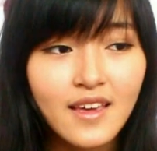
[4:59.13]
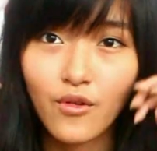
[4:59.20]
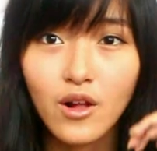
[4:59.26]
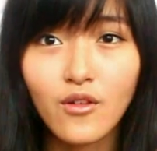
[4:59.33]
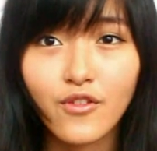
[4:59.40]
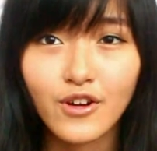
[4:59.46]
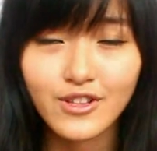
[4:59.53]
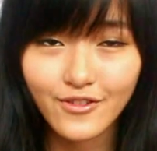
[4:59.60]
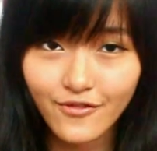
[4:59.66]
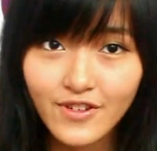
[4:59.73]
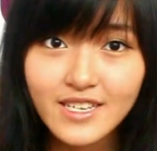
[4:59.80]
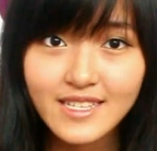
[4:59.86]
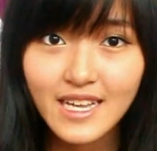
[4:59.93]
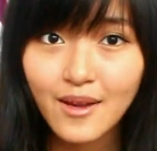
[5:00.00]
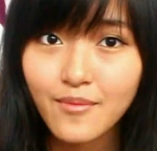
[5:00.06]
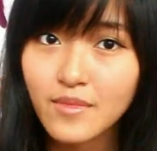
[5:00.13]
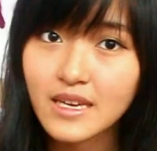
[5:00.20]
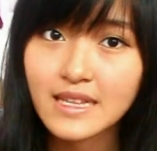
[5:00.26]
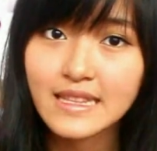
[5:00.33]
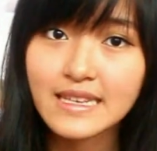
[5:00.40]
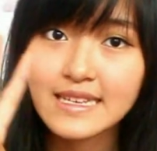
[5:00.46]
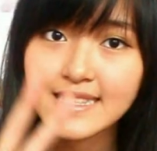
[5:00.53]
Well, for the first time
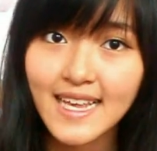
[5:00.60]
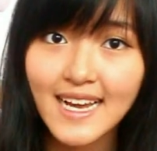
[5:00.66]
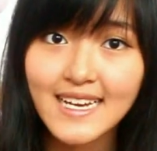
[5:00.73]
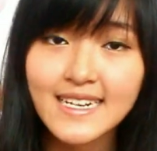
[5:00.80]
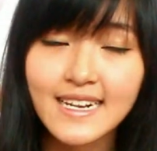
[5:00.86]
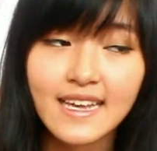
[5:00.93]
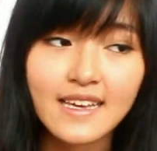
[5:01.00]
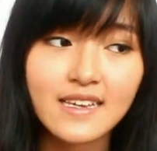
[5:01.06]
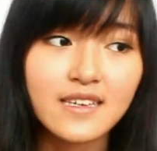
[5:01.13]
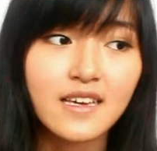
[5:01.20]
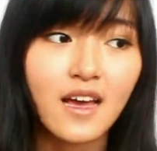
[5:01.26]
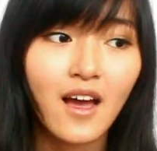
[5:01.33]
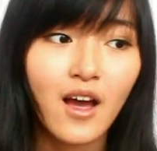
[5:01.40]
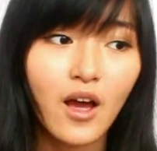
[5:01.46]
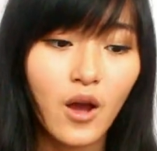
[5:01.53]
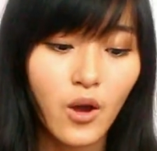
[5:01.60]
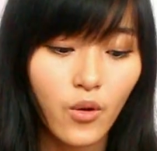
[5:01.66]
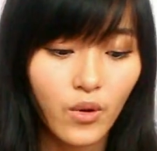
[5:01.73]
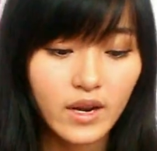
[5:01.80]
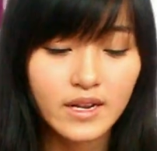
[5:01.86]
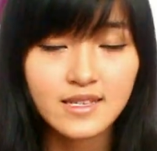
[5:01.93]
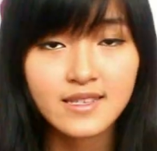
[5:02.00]
in the second day,
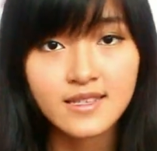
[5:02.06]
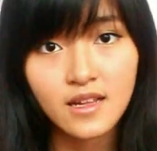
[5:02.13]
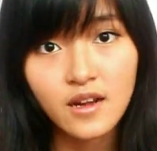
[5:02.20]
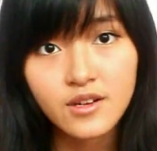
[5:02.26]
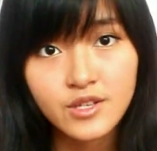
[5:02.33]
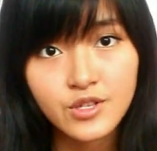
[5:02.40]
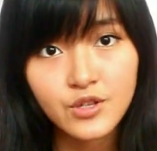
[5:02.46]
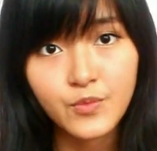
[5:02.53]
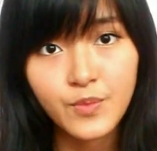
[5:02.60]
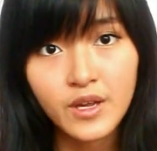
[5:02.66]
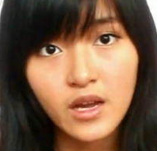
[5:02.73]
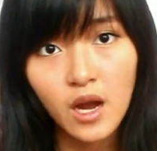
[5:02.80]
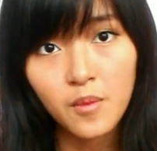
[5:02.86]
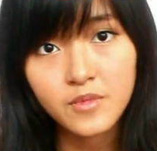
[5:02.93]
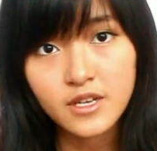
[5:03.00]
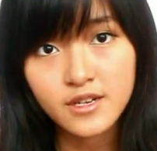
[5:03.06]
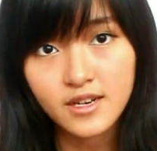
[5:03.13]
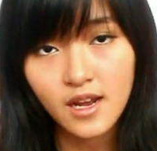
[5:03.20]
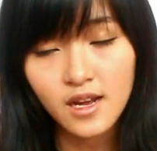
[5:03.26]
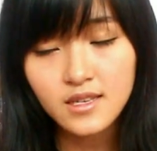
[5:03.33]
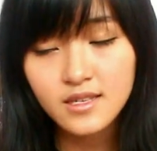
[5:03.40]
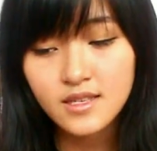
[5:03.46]
when it starts to pick up the
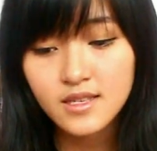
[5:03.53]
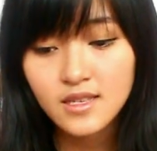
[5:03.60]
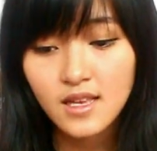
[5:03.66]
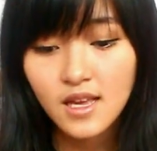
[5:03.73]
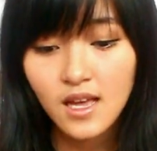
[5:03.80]
dust,